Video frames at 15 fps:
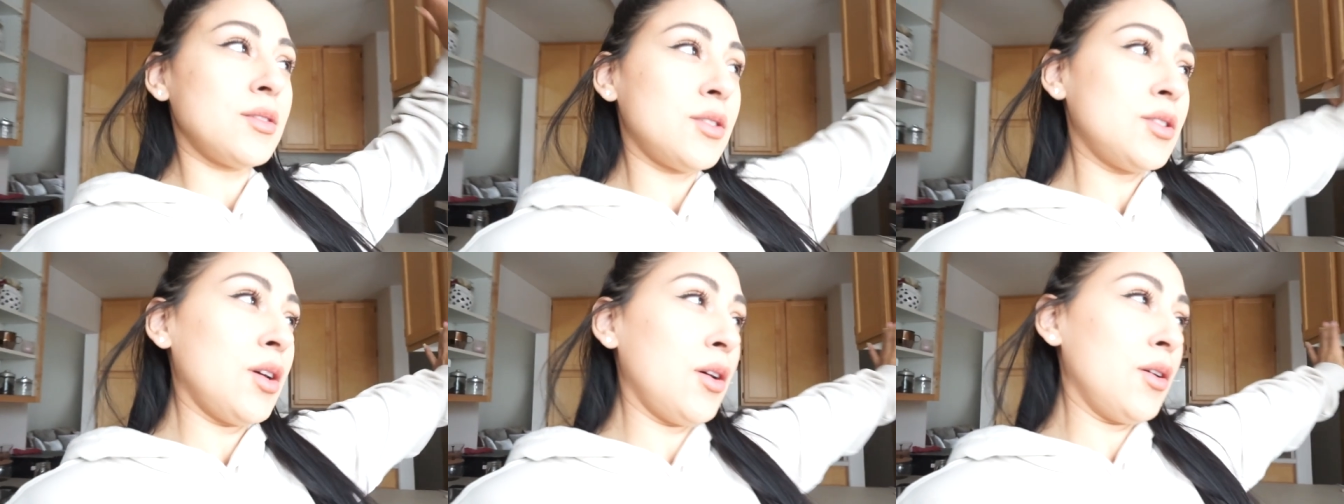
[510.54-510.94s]

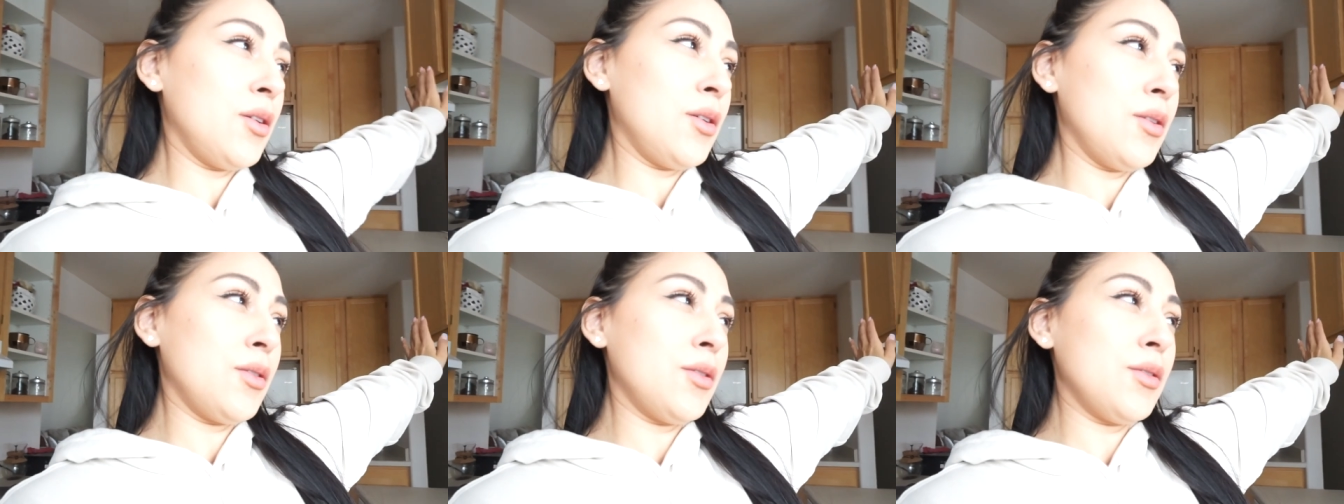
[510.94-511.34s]

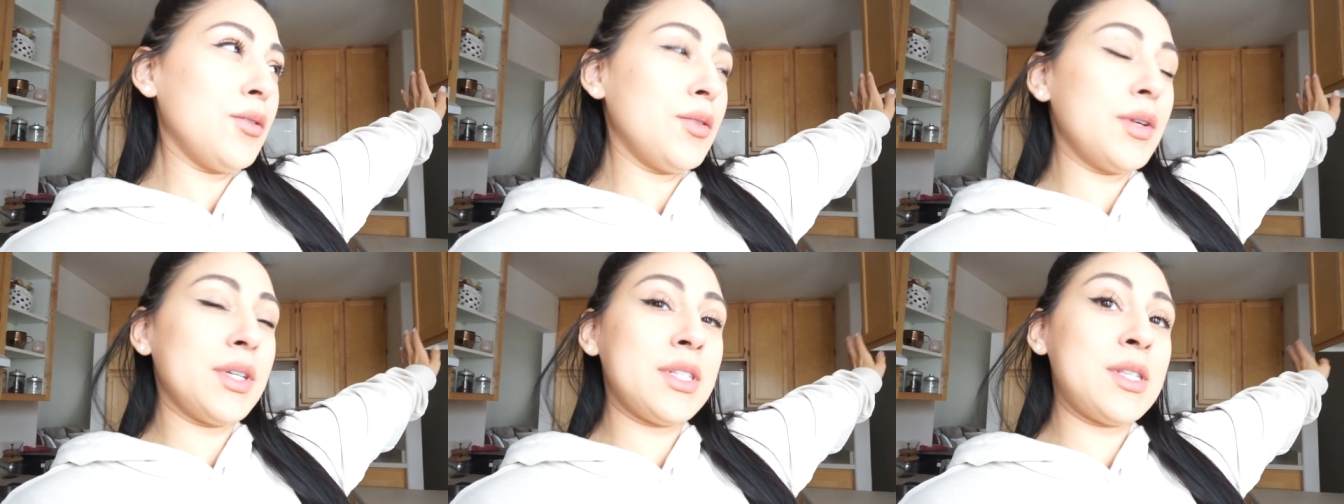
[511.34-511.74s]

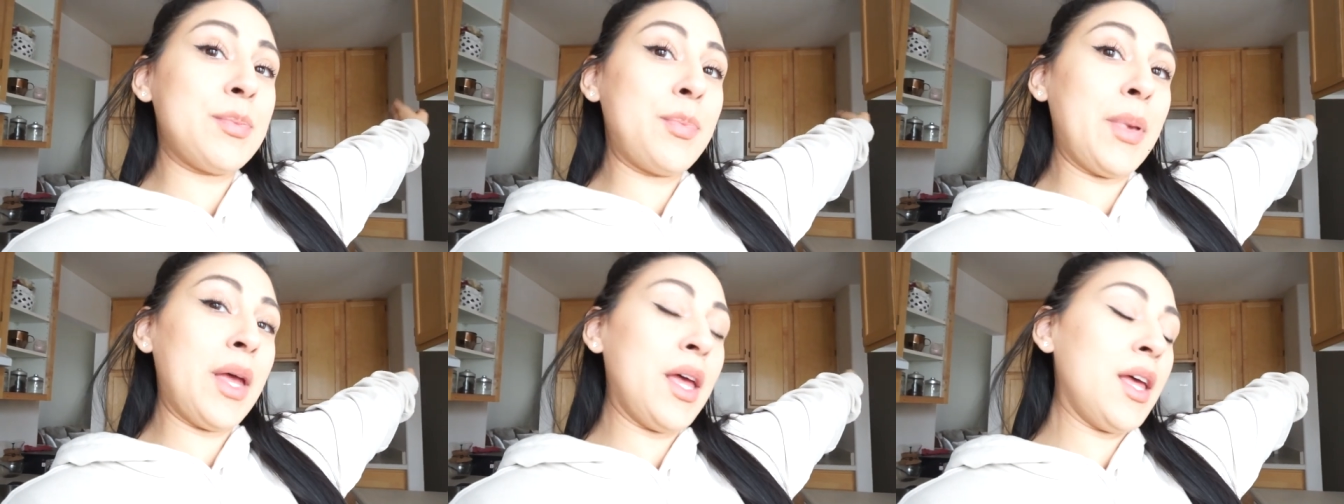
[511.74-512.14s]
So it's
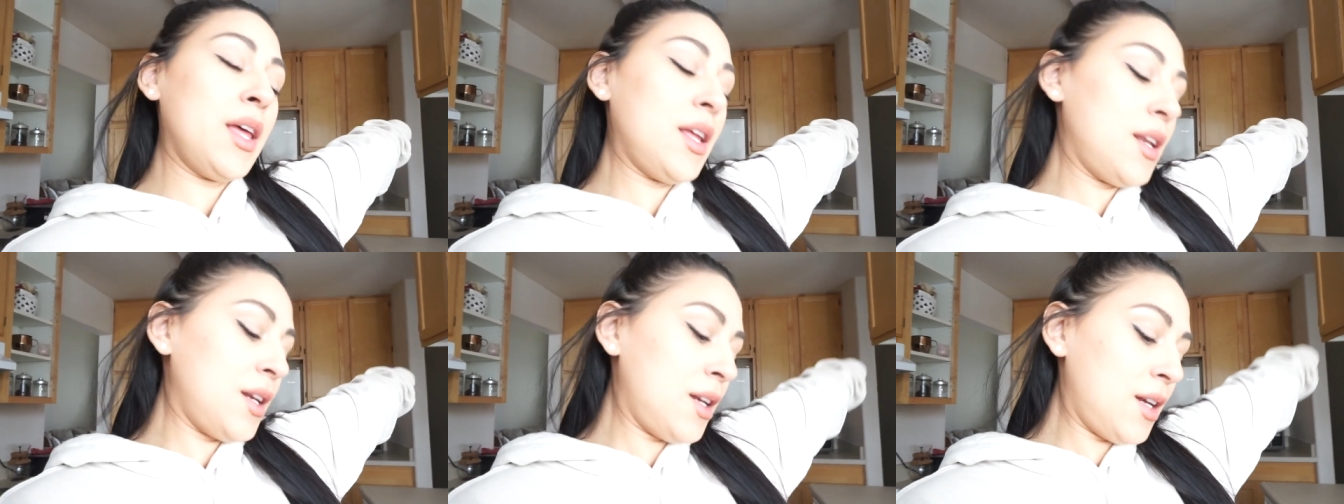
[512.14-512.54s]

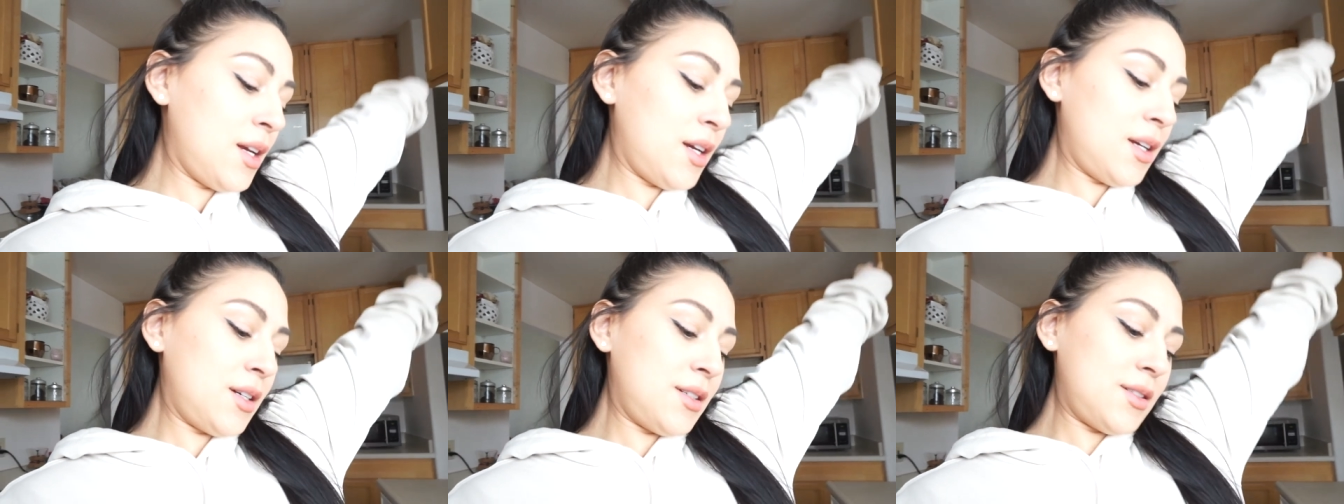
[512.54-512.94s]

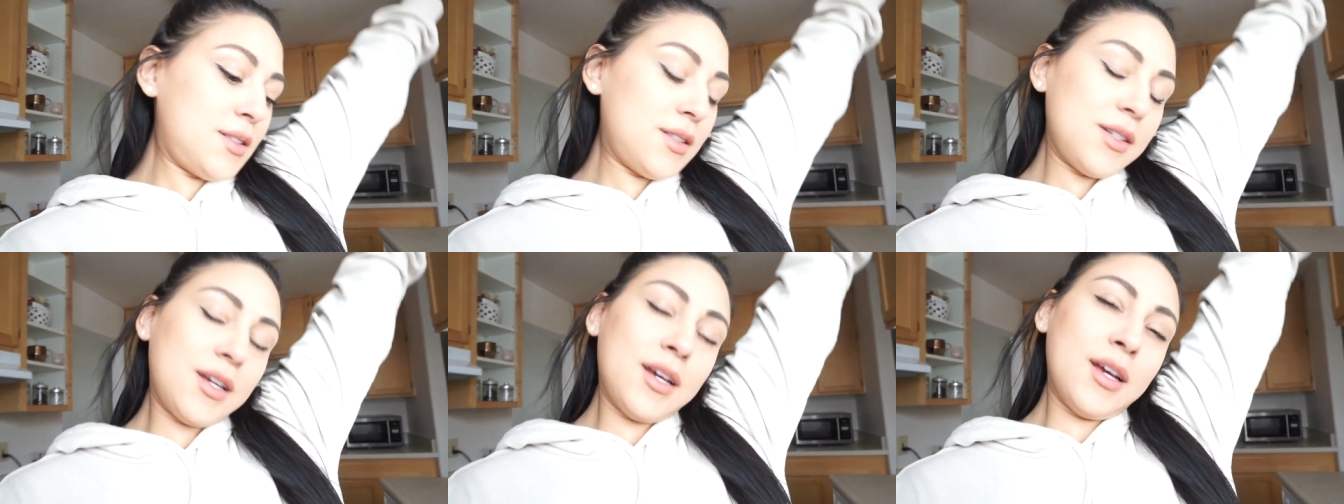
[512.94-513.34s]
been
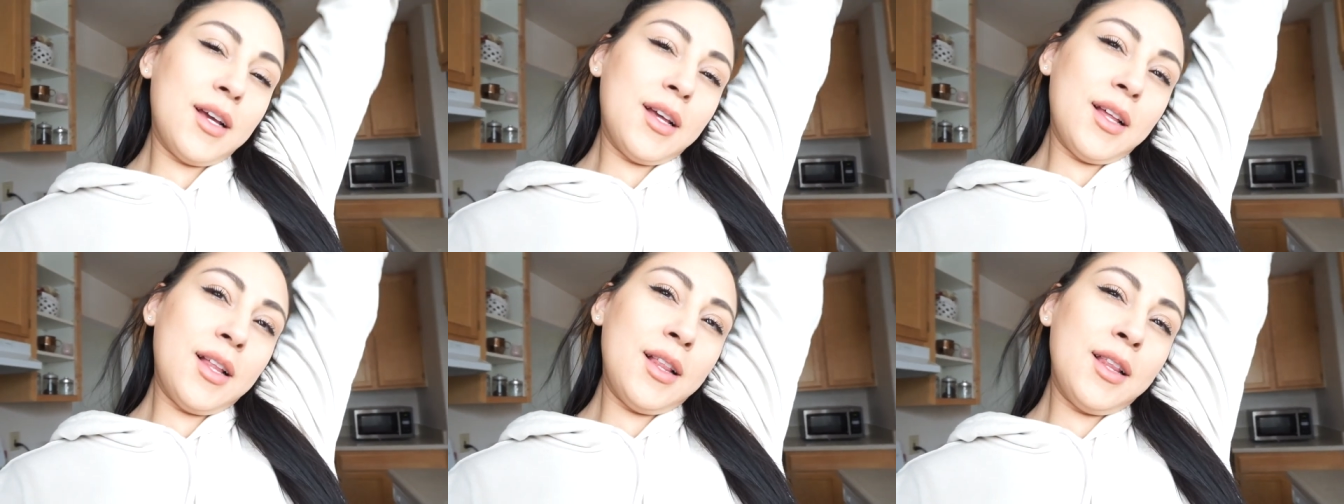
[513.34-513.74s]

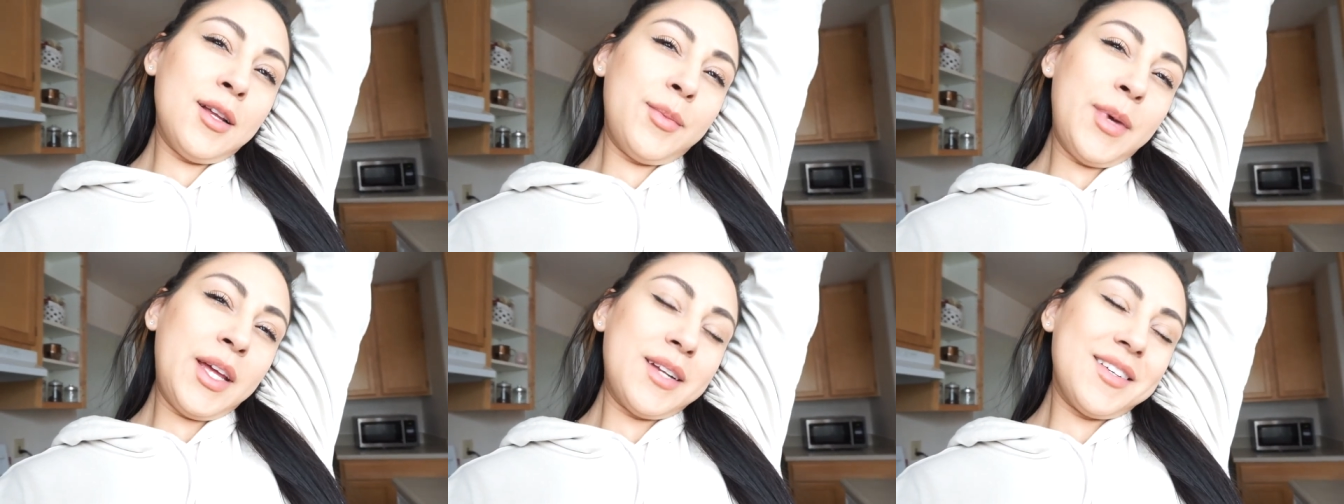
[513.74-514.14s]
a
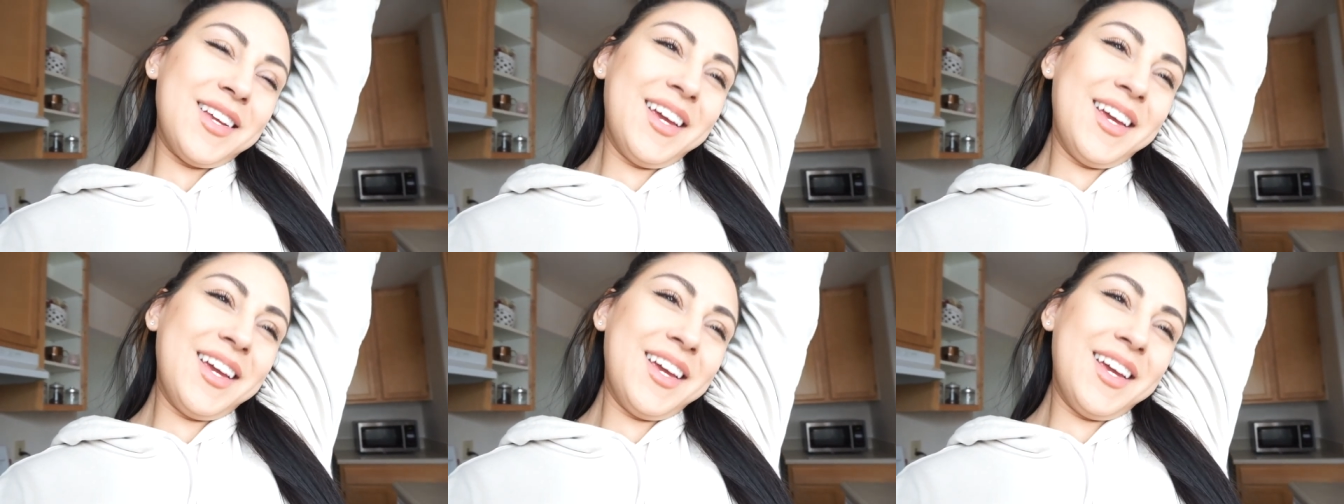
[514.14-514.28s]
little bit.